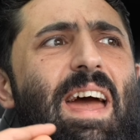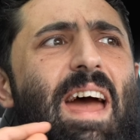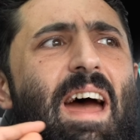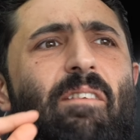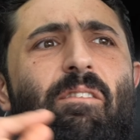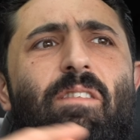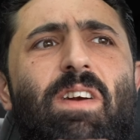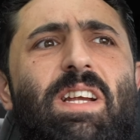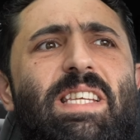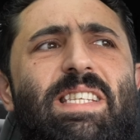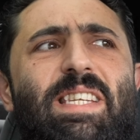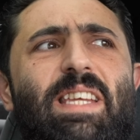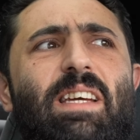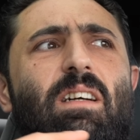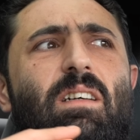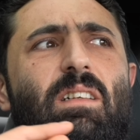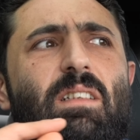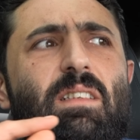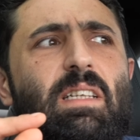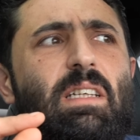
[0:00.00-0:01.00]
Every
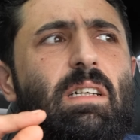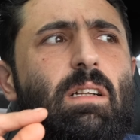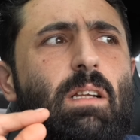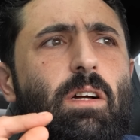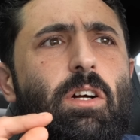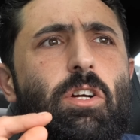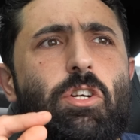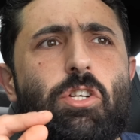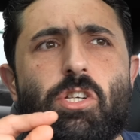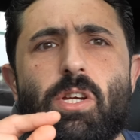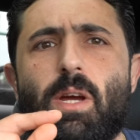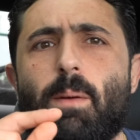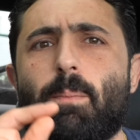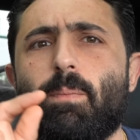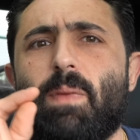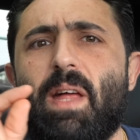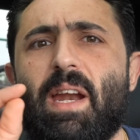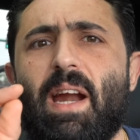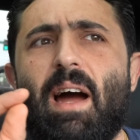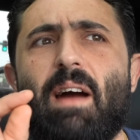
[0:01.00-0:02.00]
single
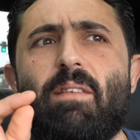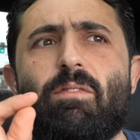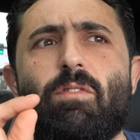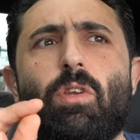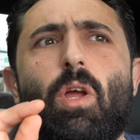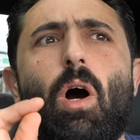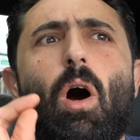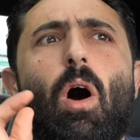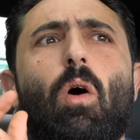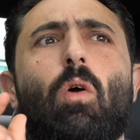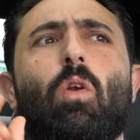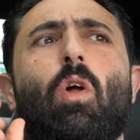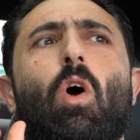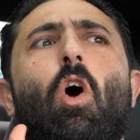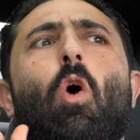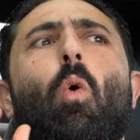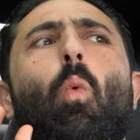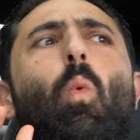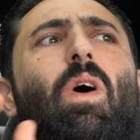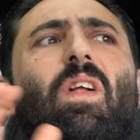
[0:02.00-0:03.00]
dealership that I've
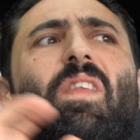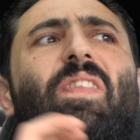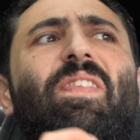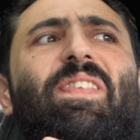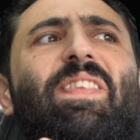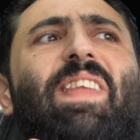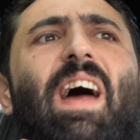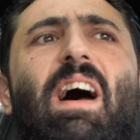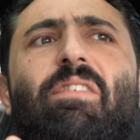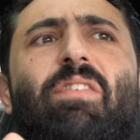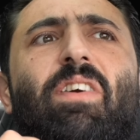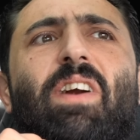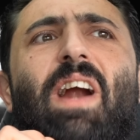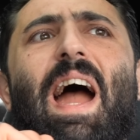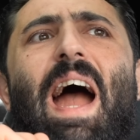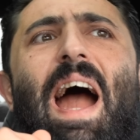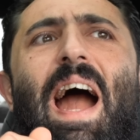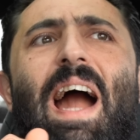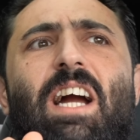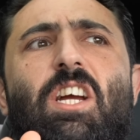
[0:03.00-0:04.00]
known will never
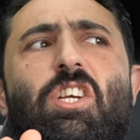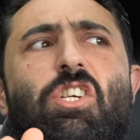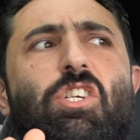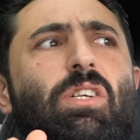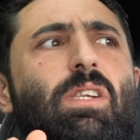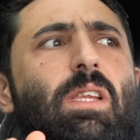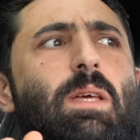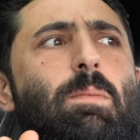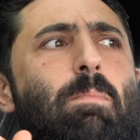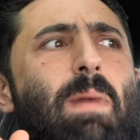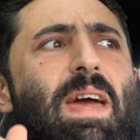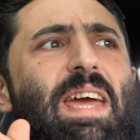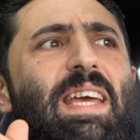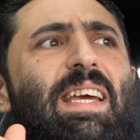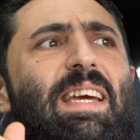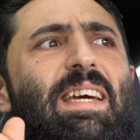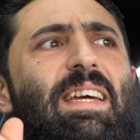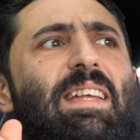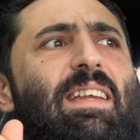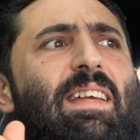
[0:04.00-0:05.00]
actually
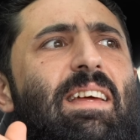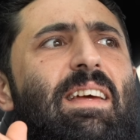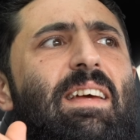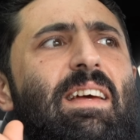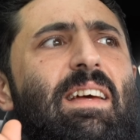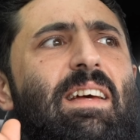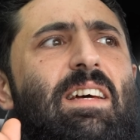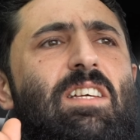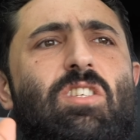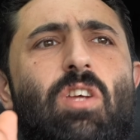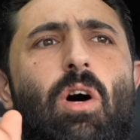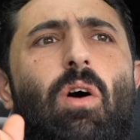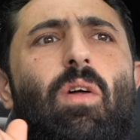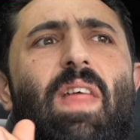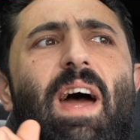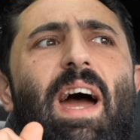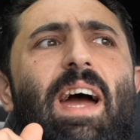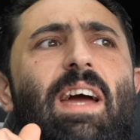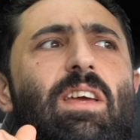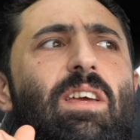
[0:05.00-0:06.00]
make it so
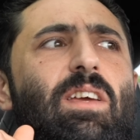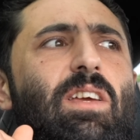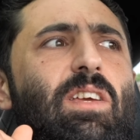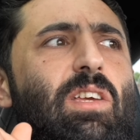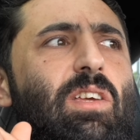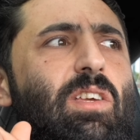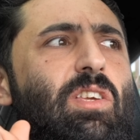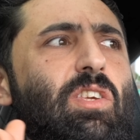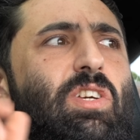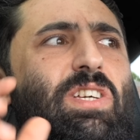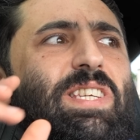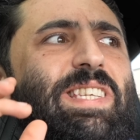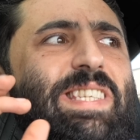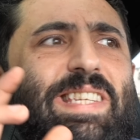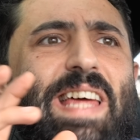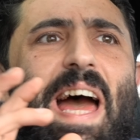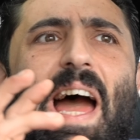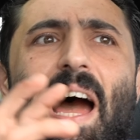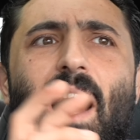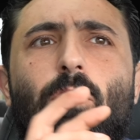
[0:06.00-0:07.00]
that you
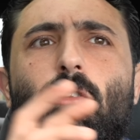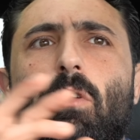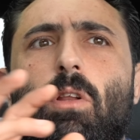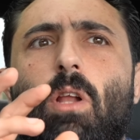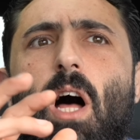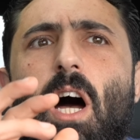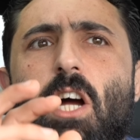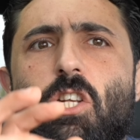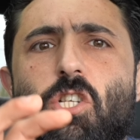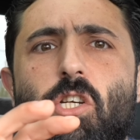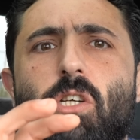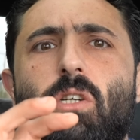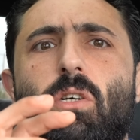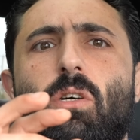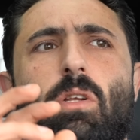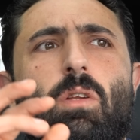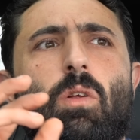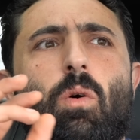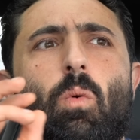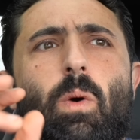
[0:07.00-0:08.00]
sound
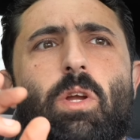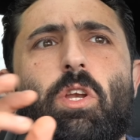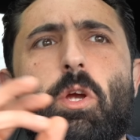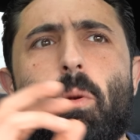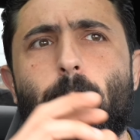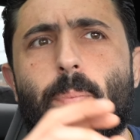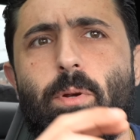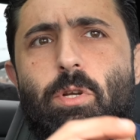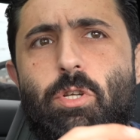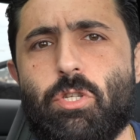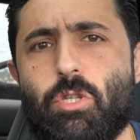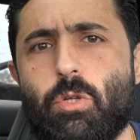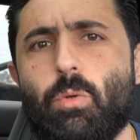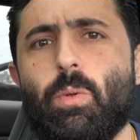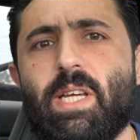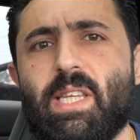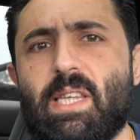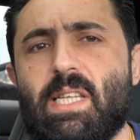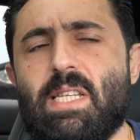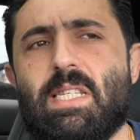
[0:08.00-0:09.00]
logical when you're
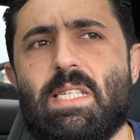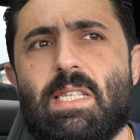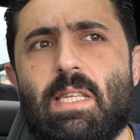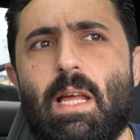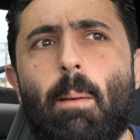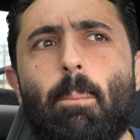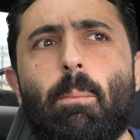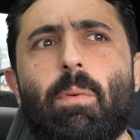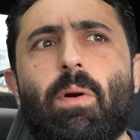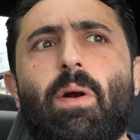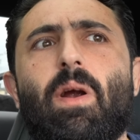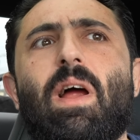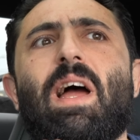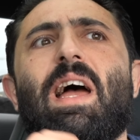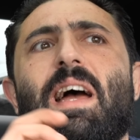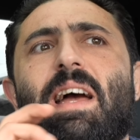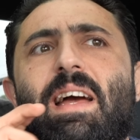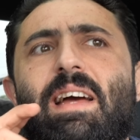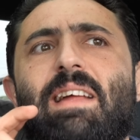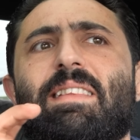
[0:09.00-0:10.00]
pursuing this number
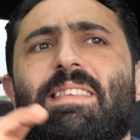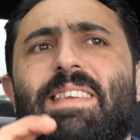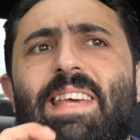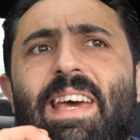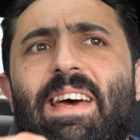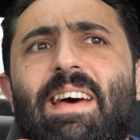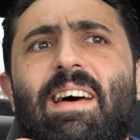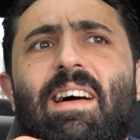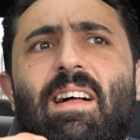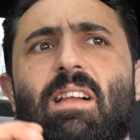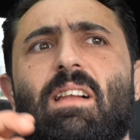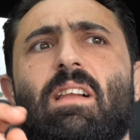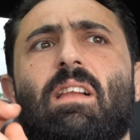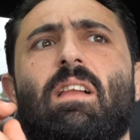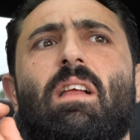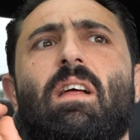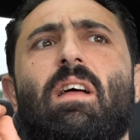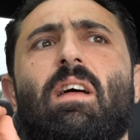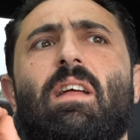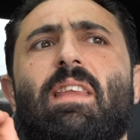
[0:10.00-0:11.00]

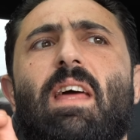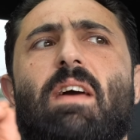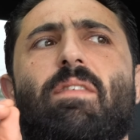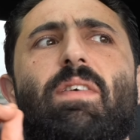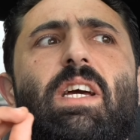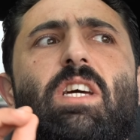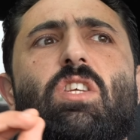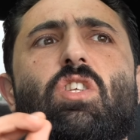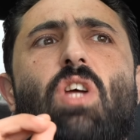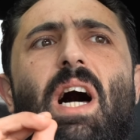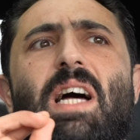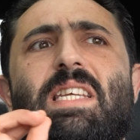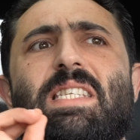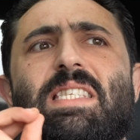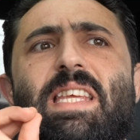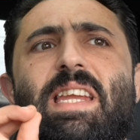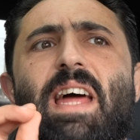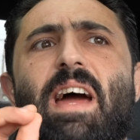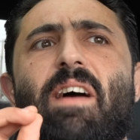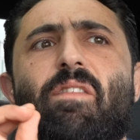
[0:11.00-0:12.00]
until they've
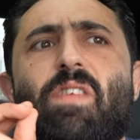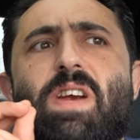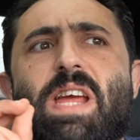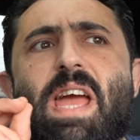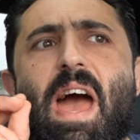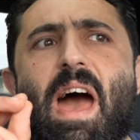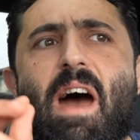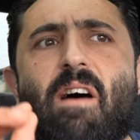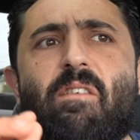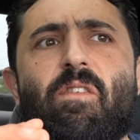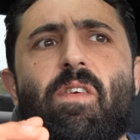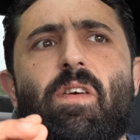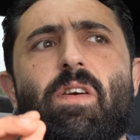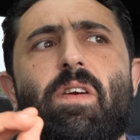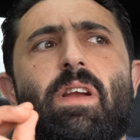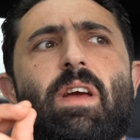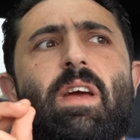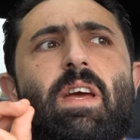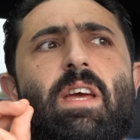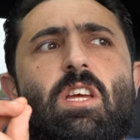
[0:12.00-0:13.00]
exhausted every
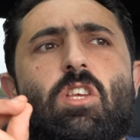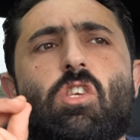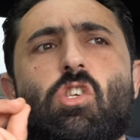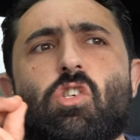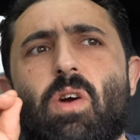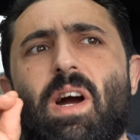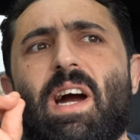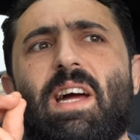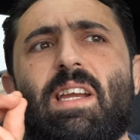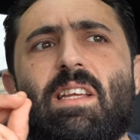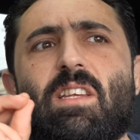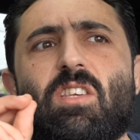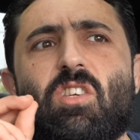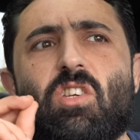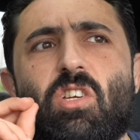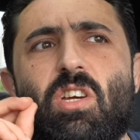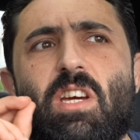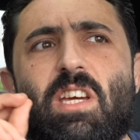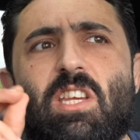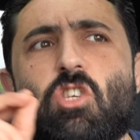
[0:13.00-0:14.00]
effort in trying
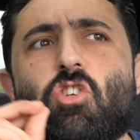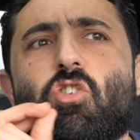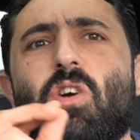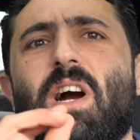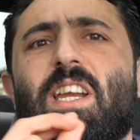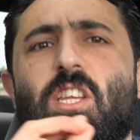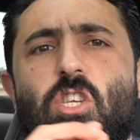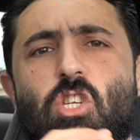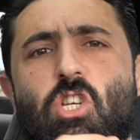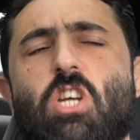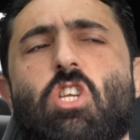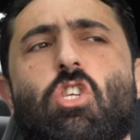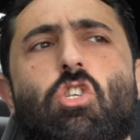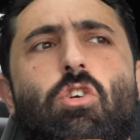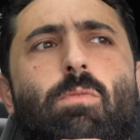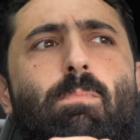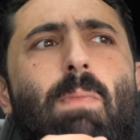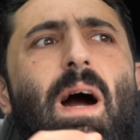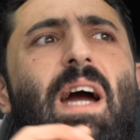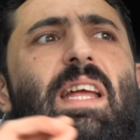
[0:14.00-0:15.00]
to change
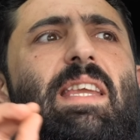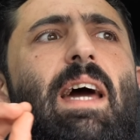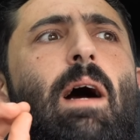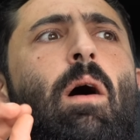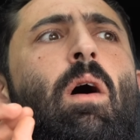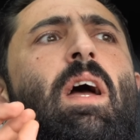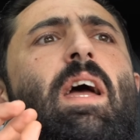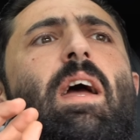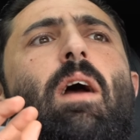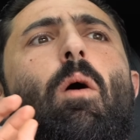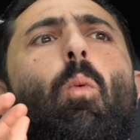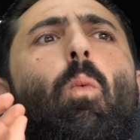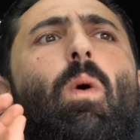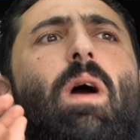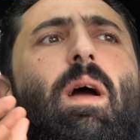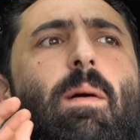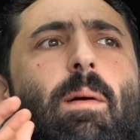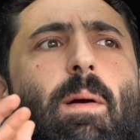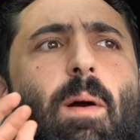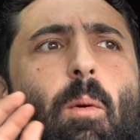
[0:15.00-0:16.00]
your mind. Now,
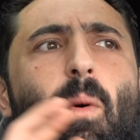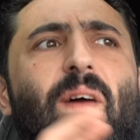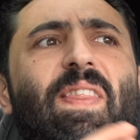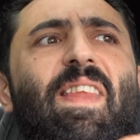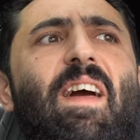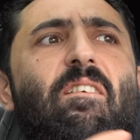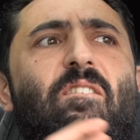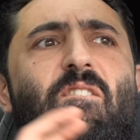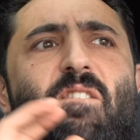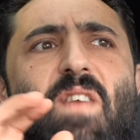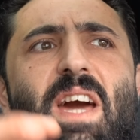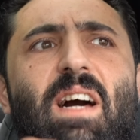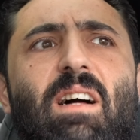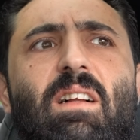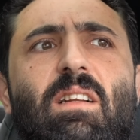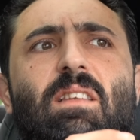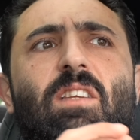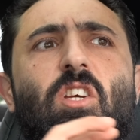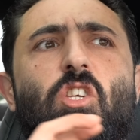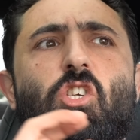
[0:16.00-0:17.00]
when they
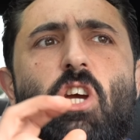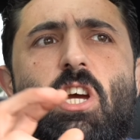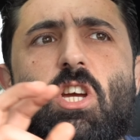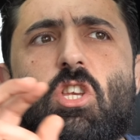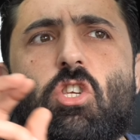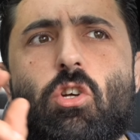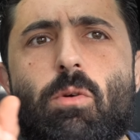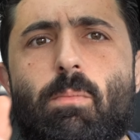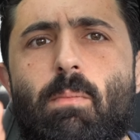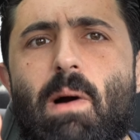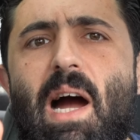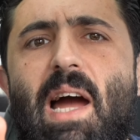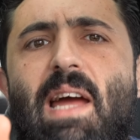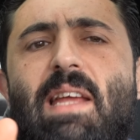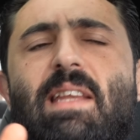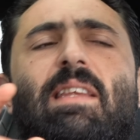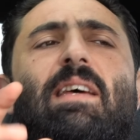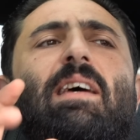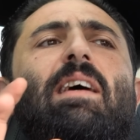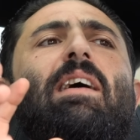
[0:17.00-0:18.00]
fail to change your
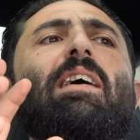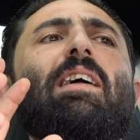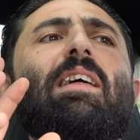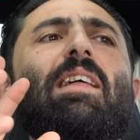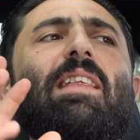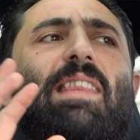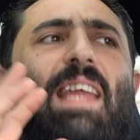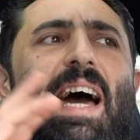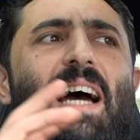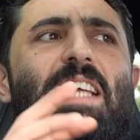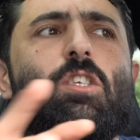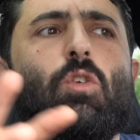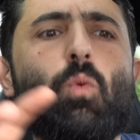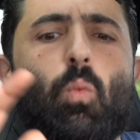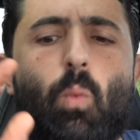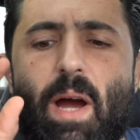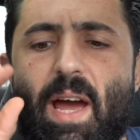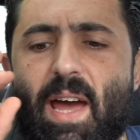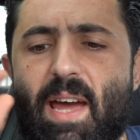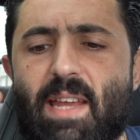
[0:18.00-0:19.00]
mind, that's
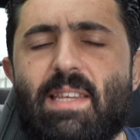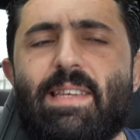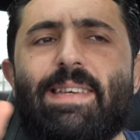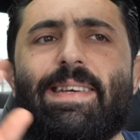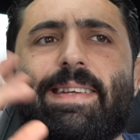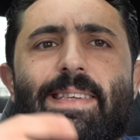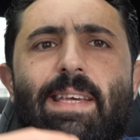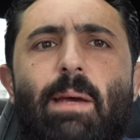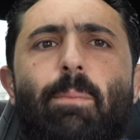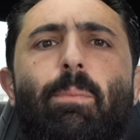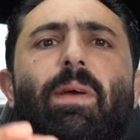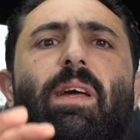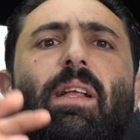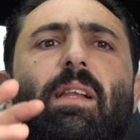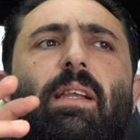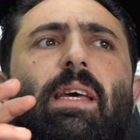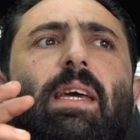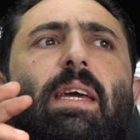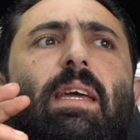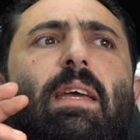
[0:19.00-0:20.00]
when you
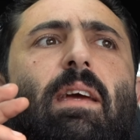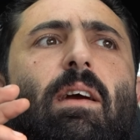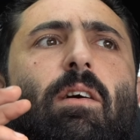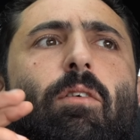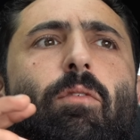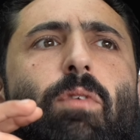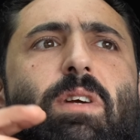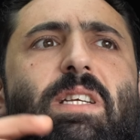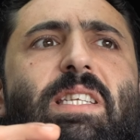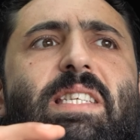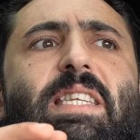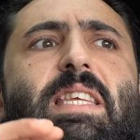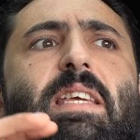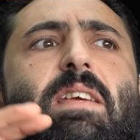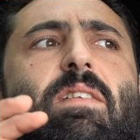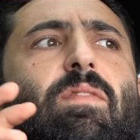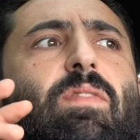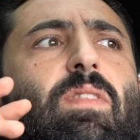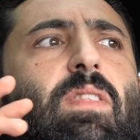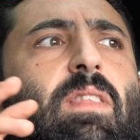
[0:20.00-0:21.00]
typically
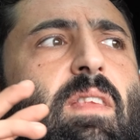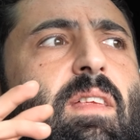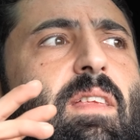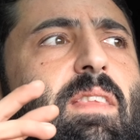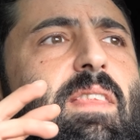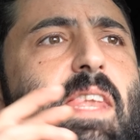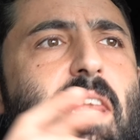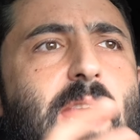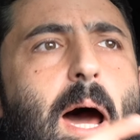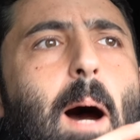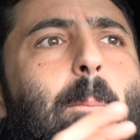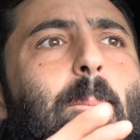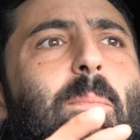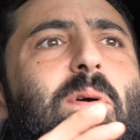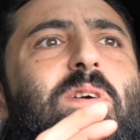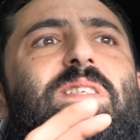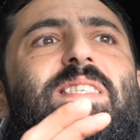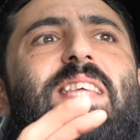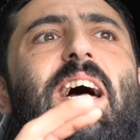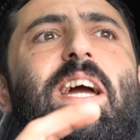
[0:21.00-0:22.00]
receive the
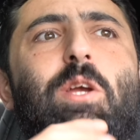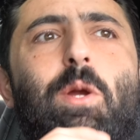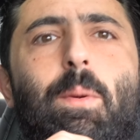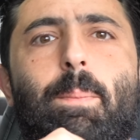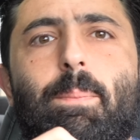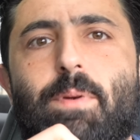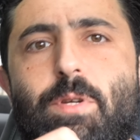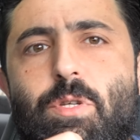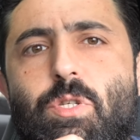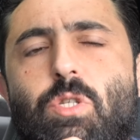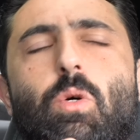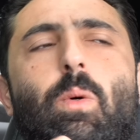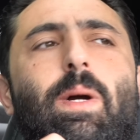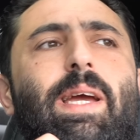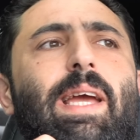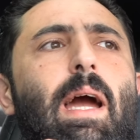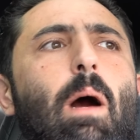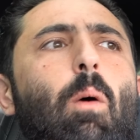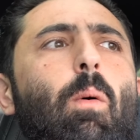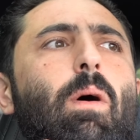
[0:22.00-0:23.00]
numbers that you're
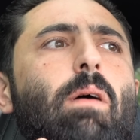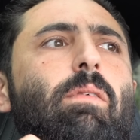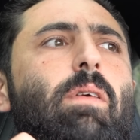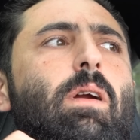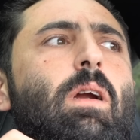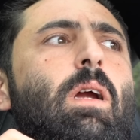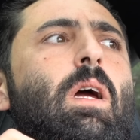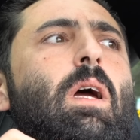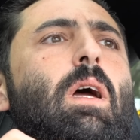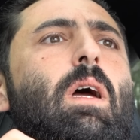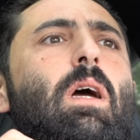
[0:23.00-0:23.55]
pursuing. However,